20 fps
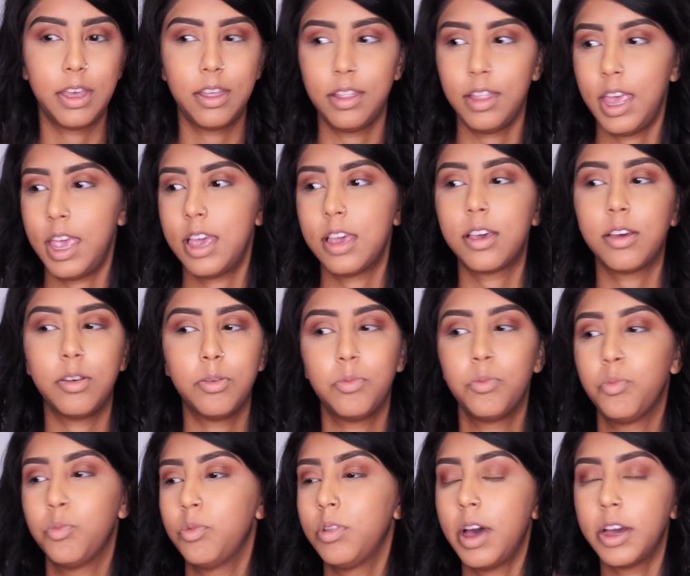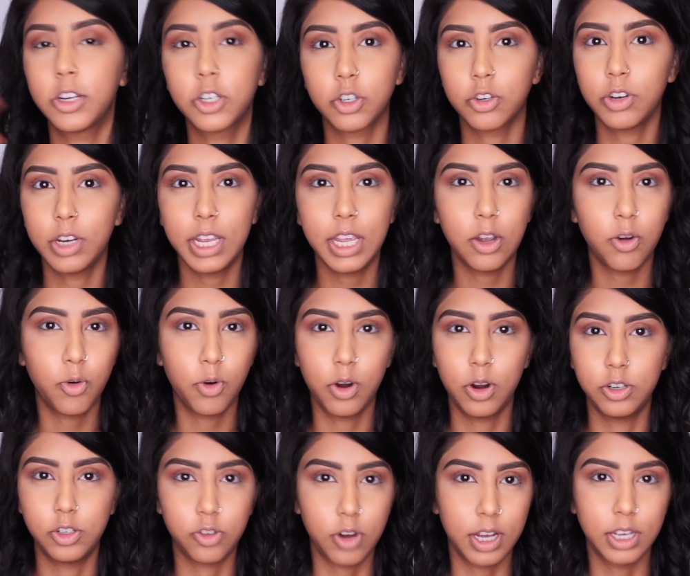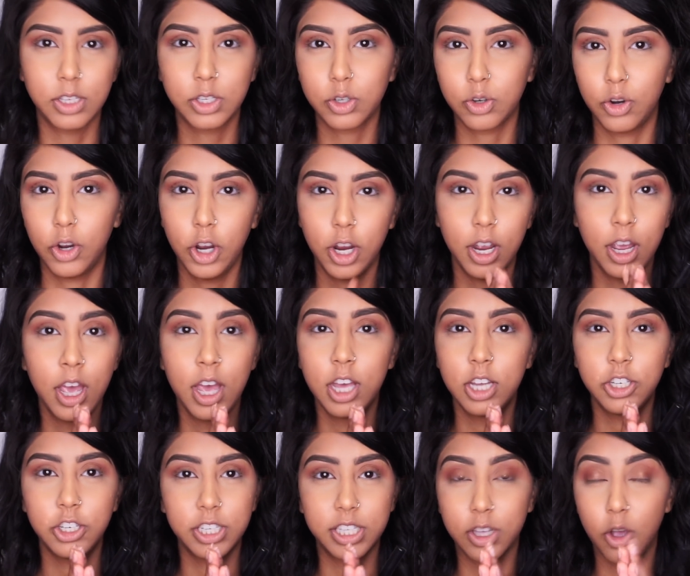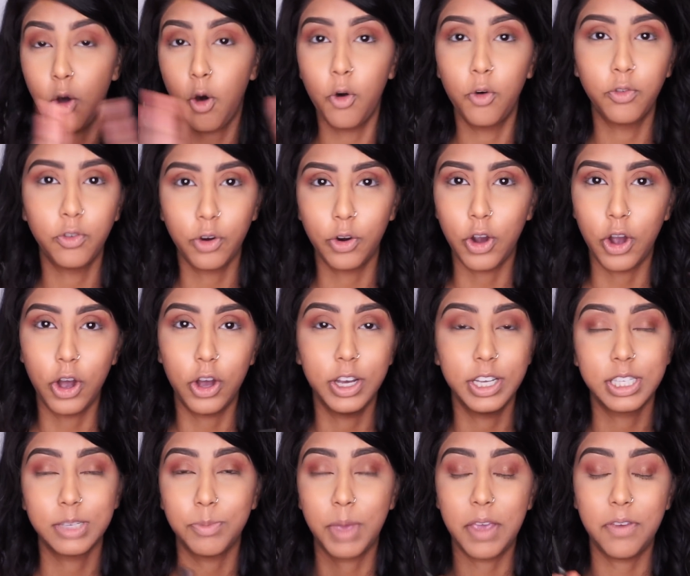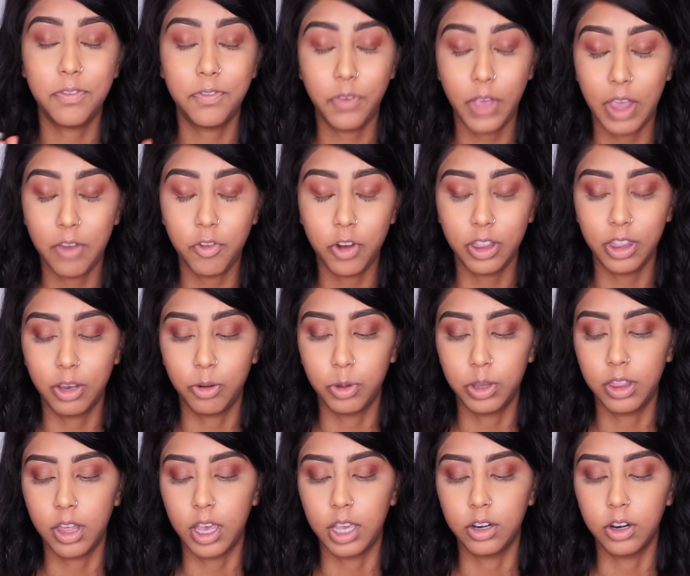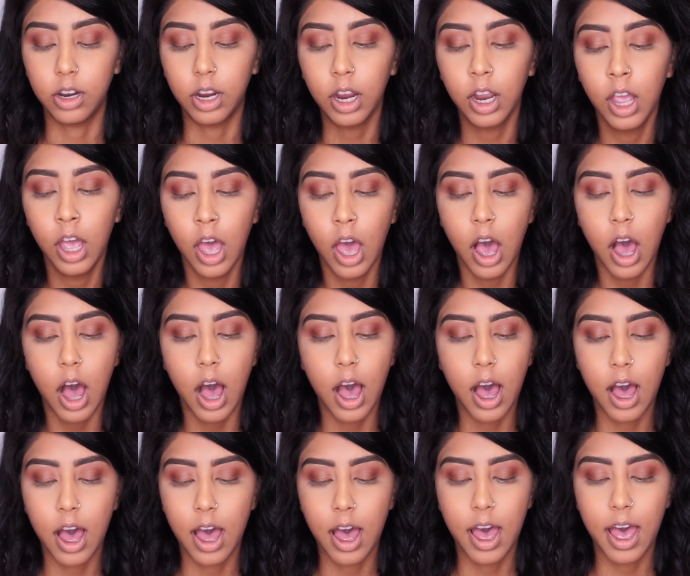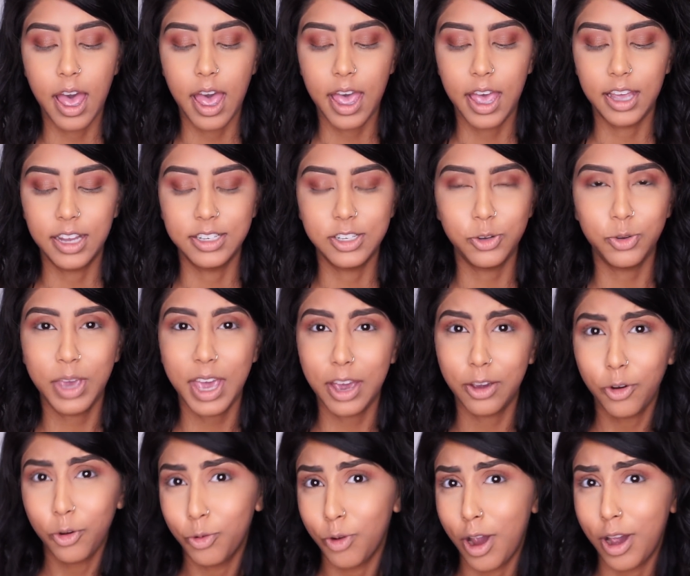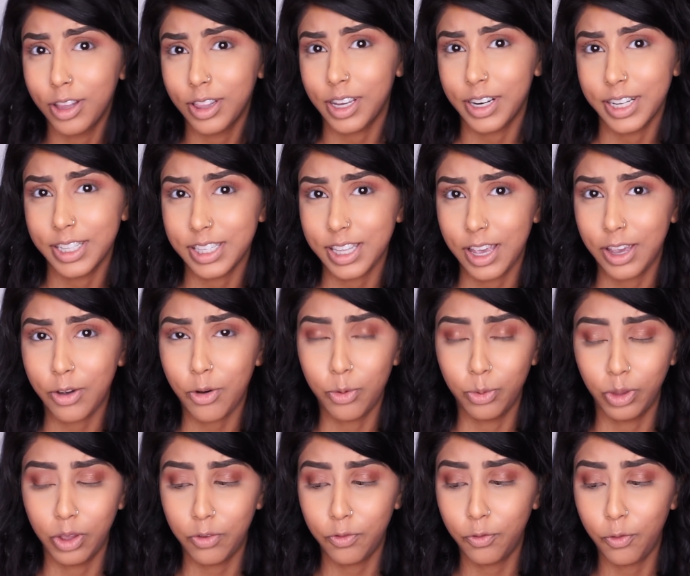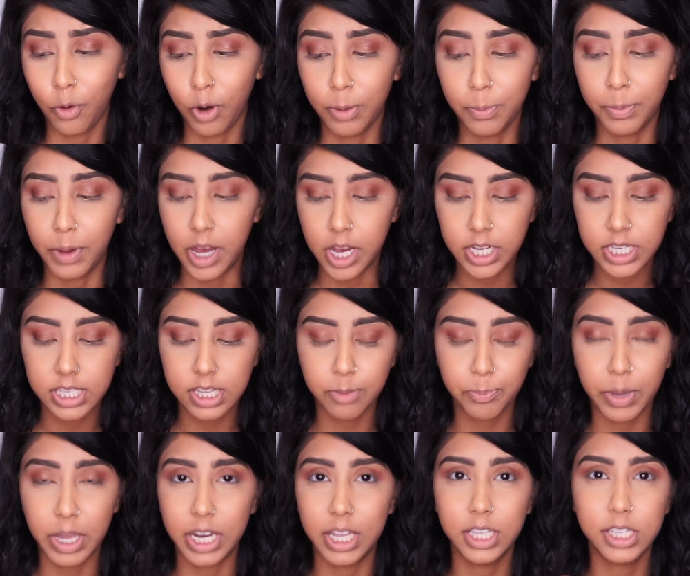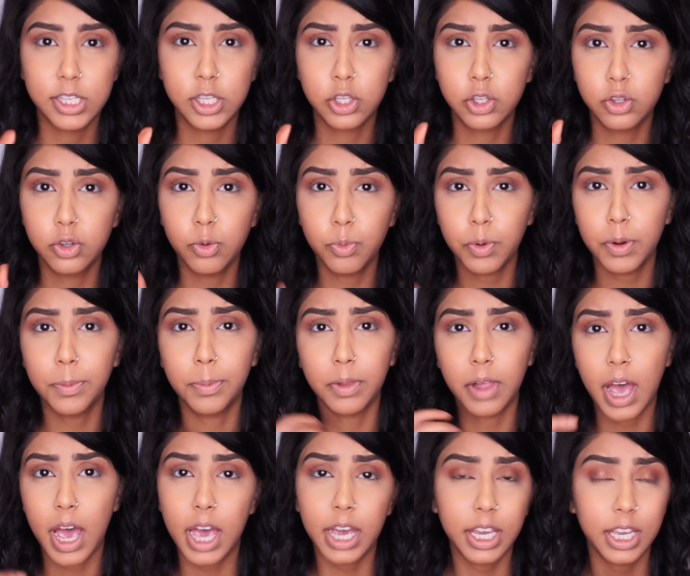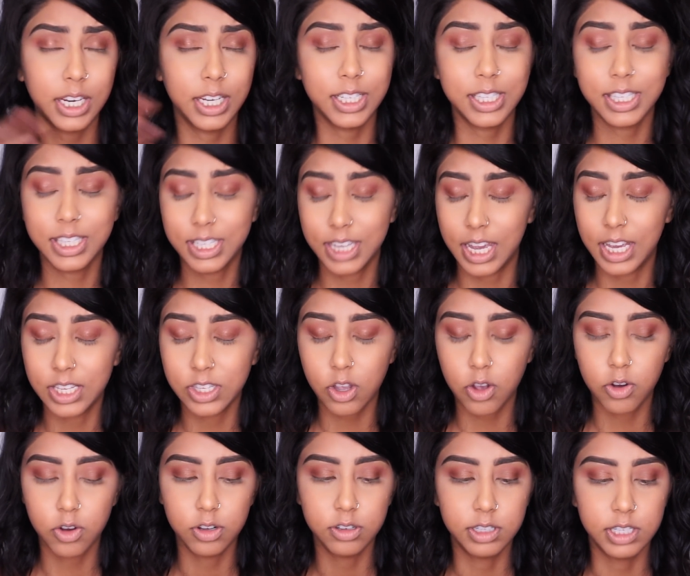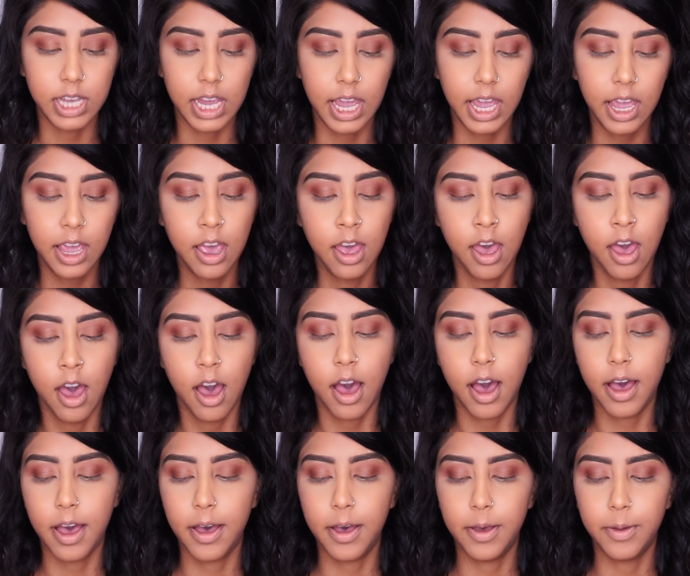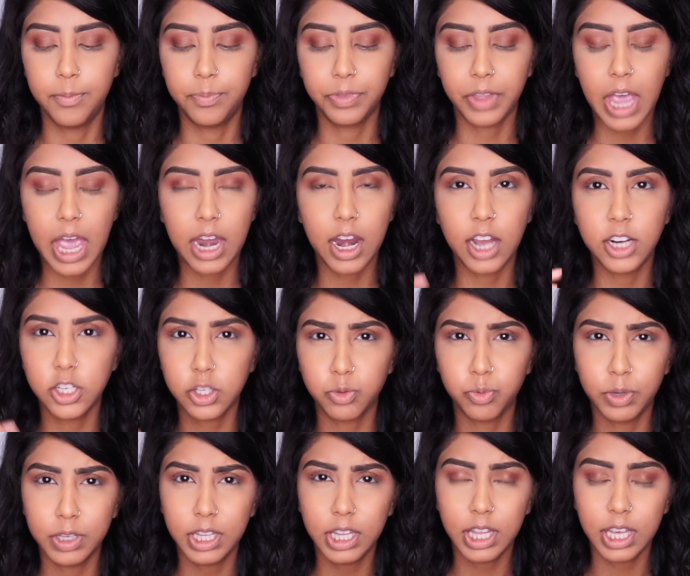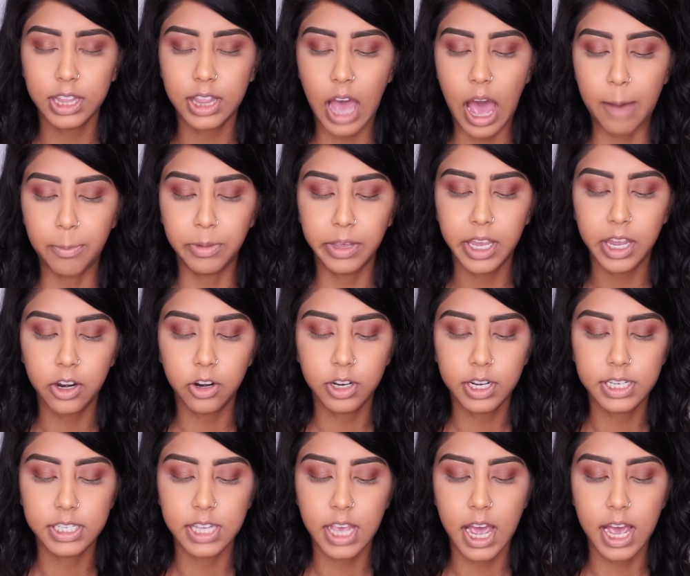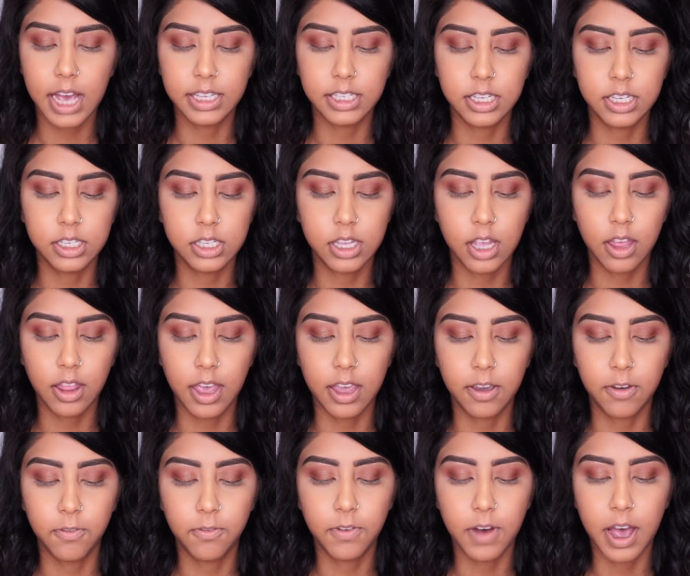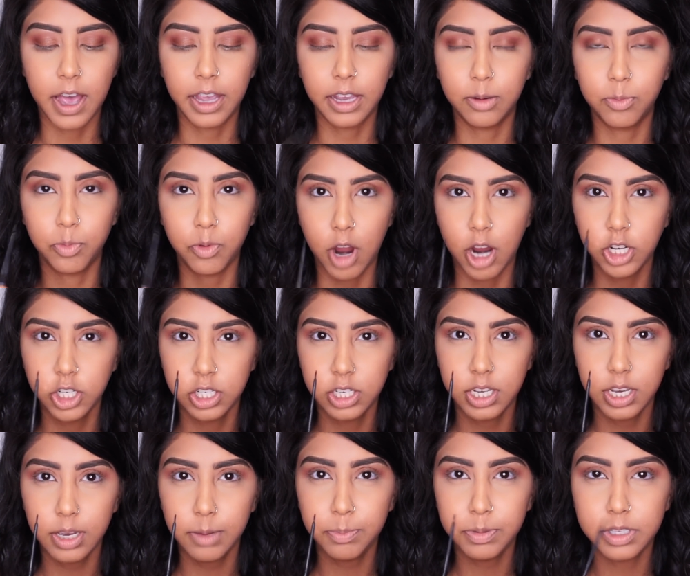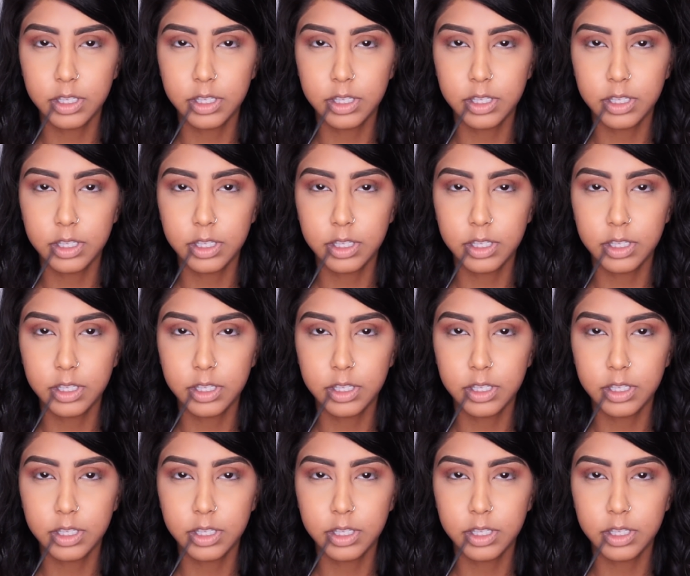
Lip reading: Like luxury or drugstore, just overall, it's my favorite liquid liner. And you can't go wrong that it's like only $4, but it's super black and it stays all day. And I just really like the applicator because it has this like fine brush tip.